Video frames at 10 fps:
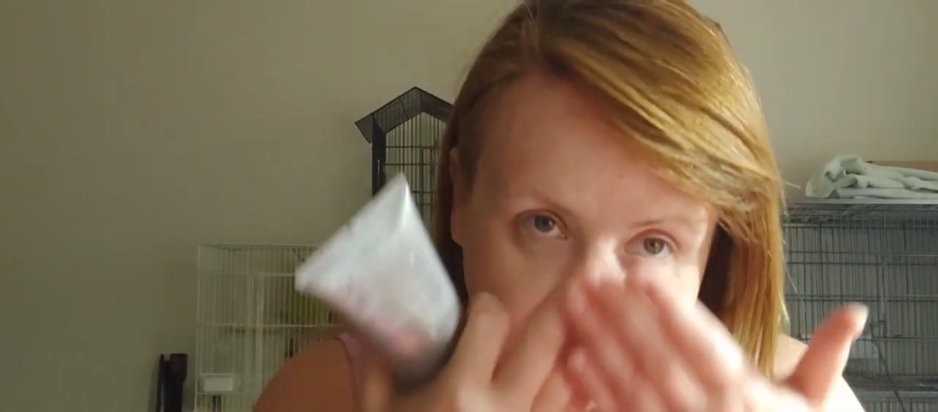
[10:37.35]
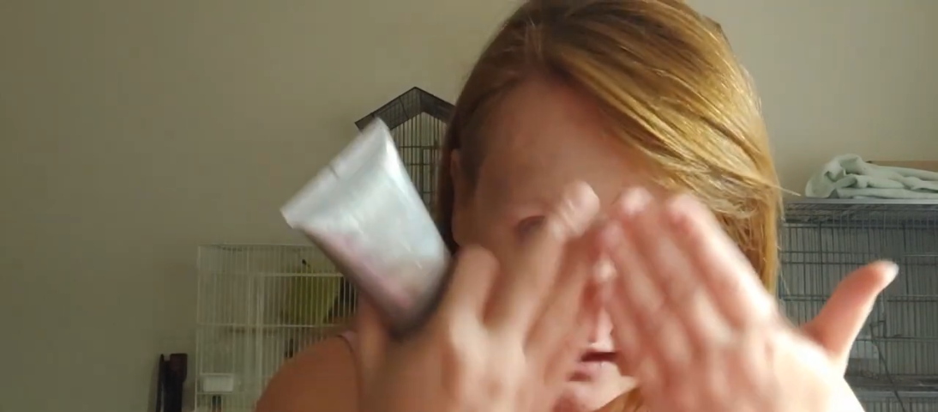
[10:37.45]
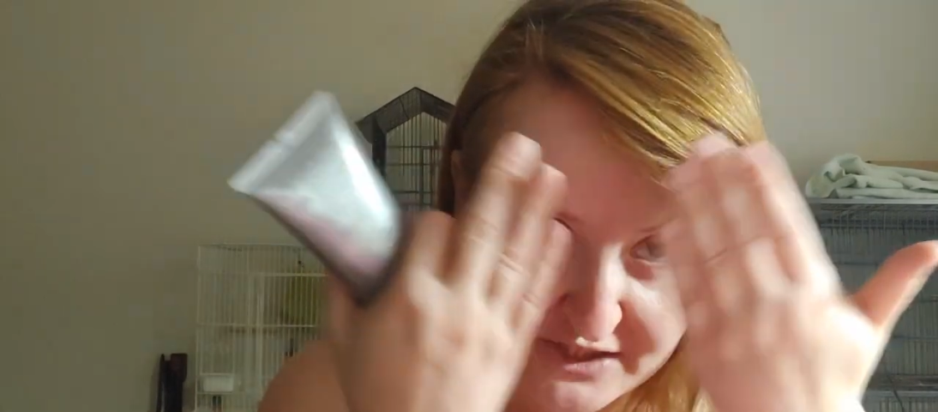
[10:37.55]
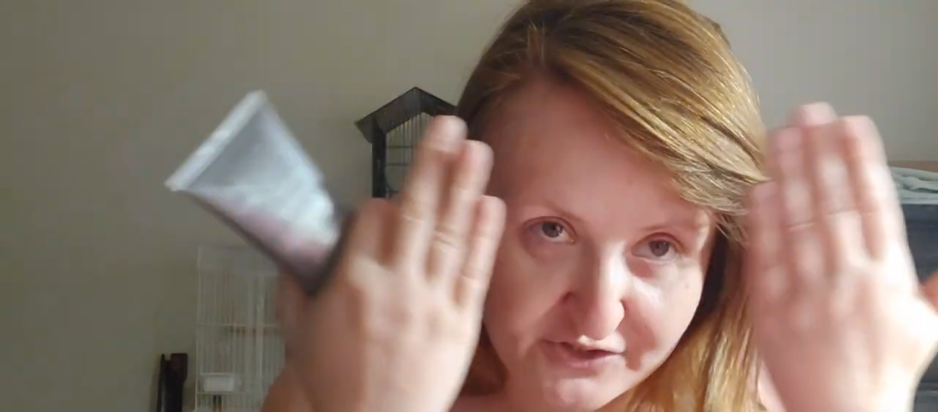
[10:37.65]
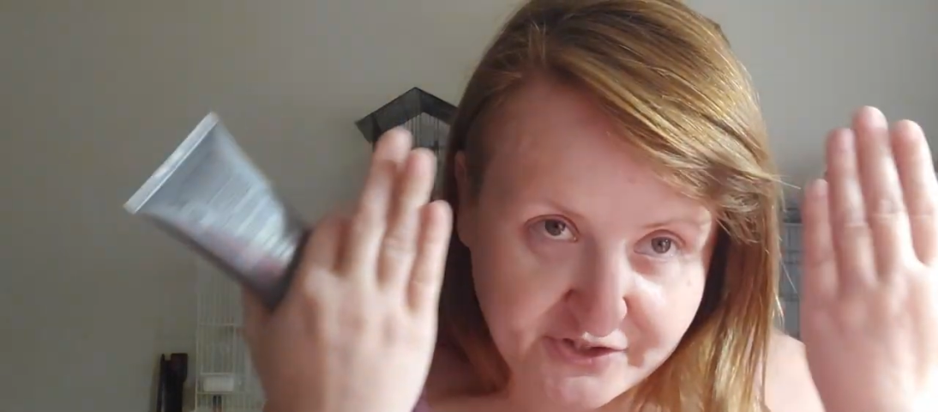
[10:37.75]

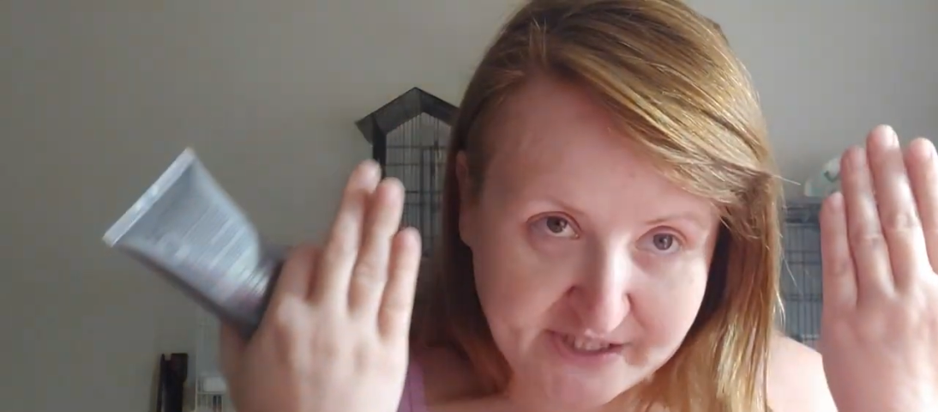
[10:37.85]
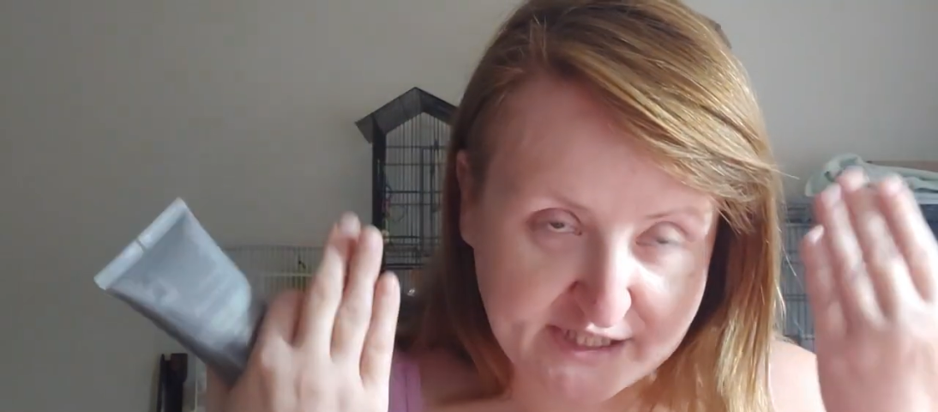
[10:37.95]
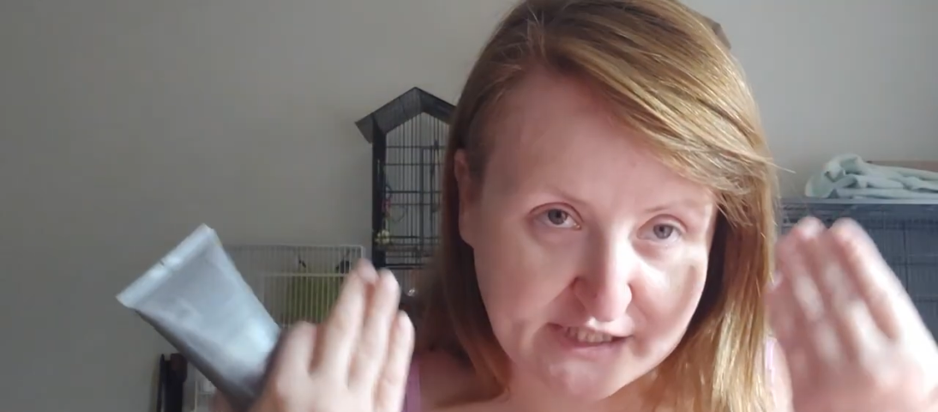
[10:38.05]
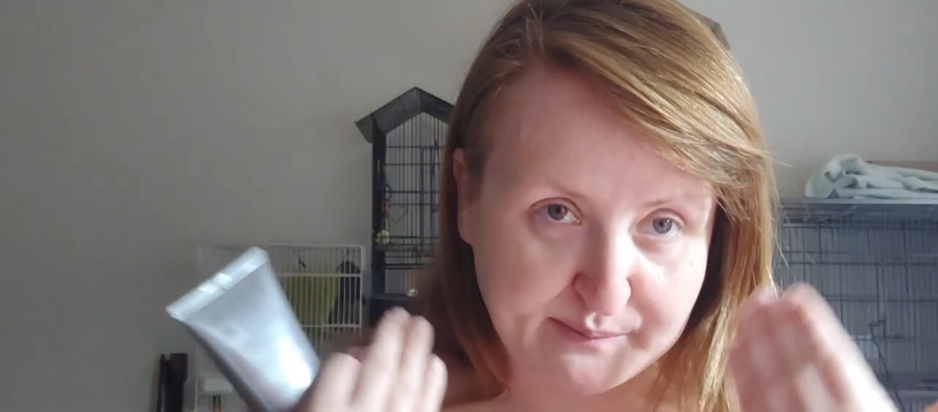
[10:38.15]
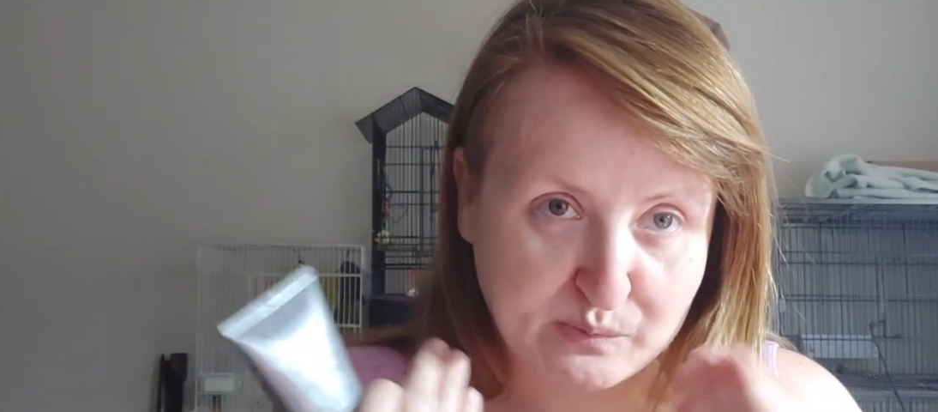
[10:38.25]
because your skin
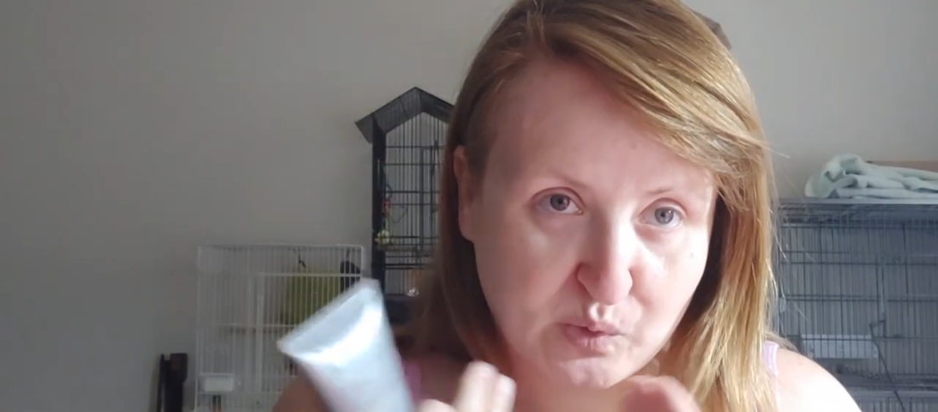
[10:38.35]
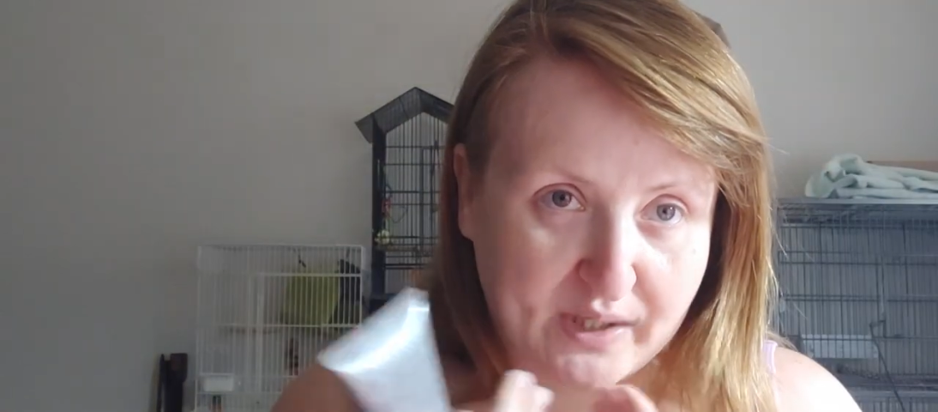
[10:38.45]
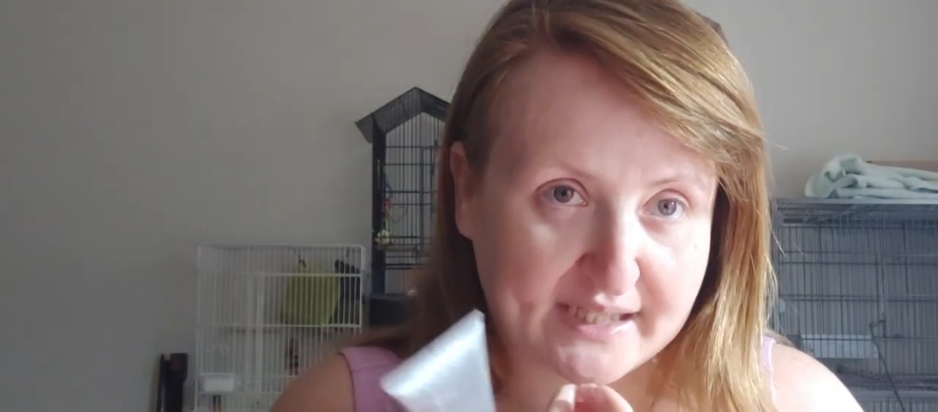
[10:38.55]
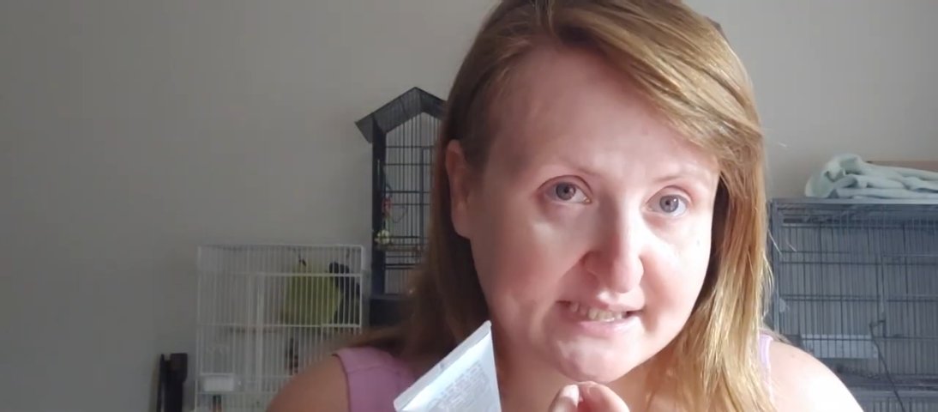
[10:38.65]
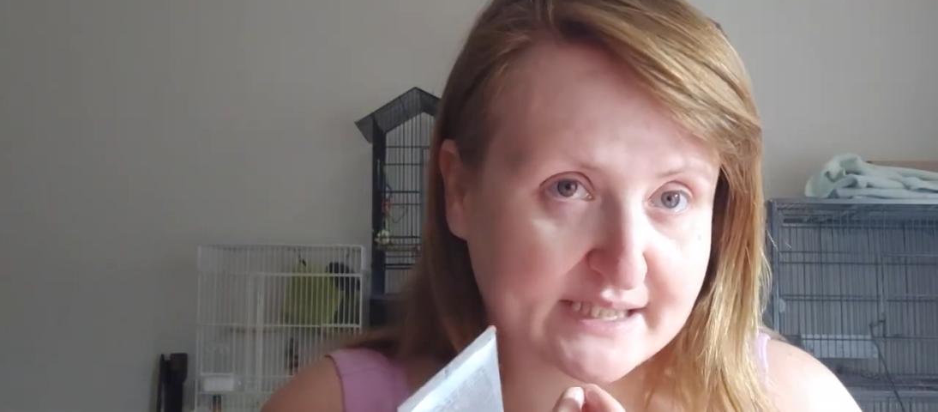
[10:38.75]
is
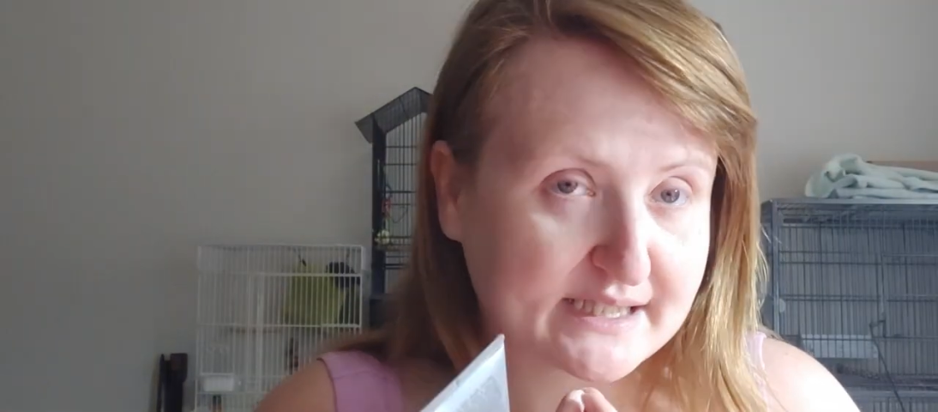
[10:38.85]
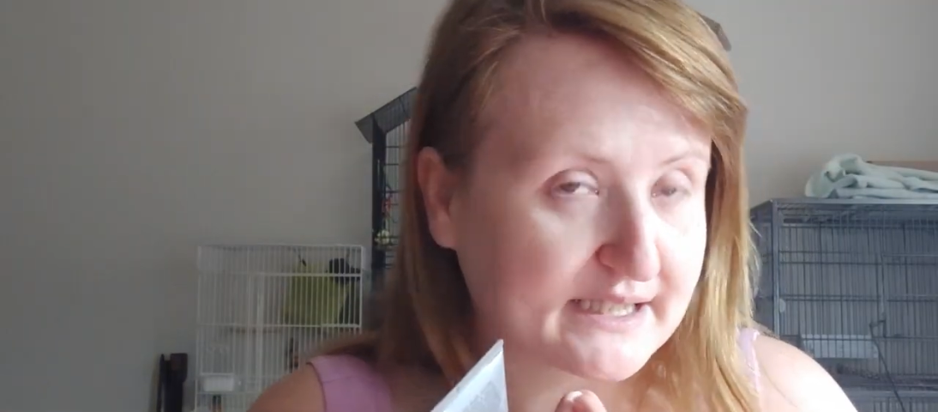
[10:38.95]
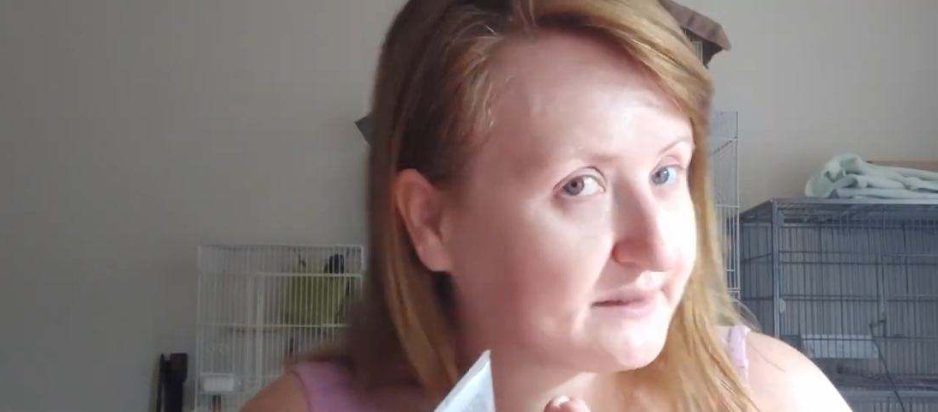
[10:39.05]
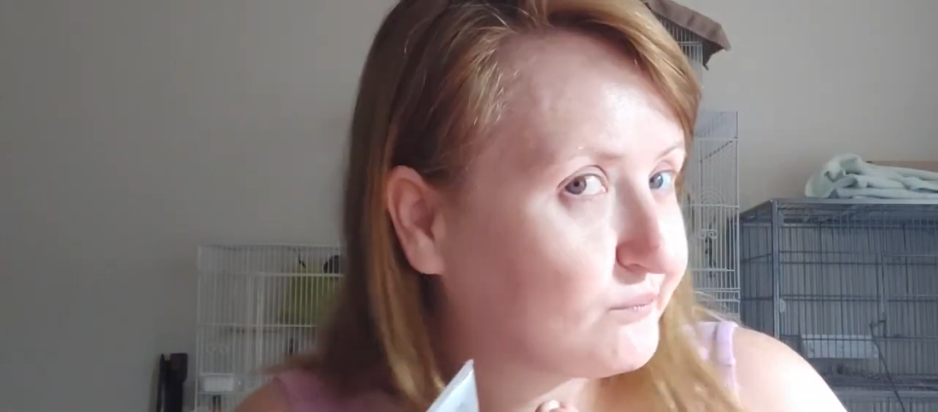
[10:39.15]
moist.